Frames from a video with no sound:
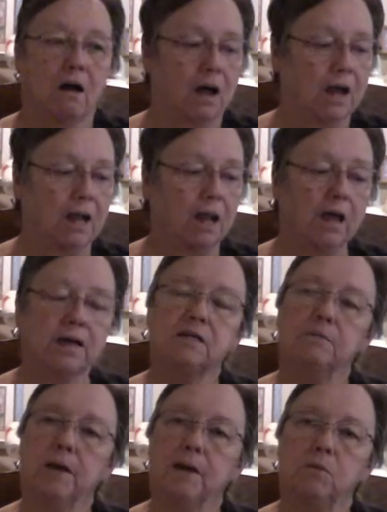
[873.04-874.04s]
I
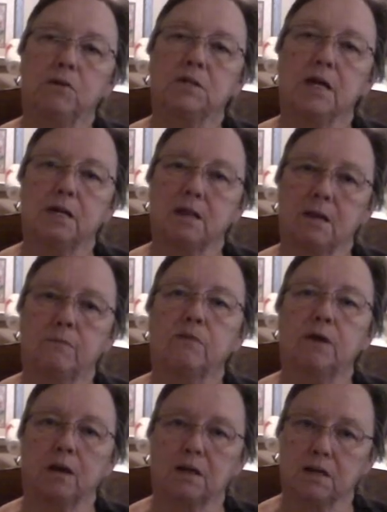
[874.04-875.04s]
like to be able to take
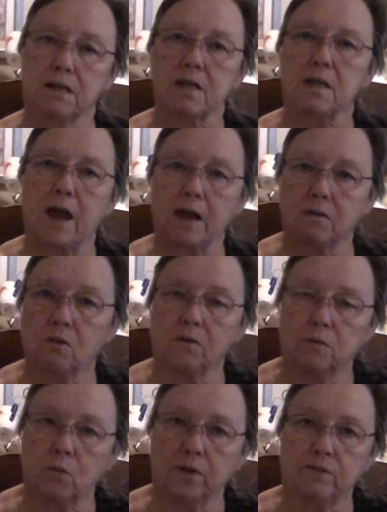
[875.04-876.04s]
something I can snack
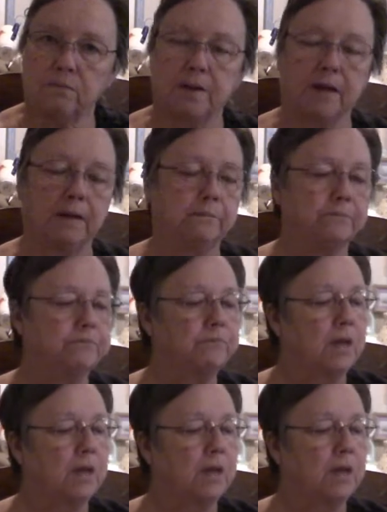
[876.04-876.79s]
on with me.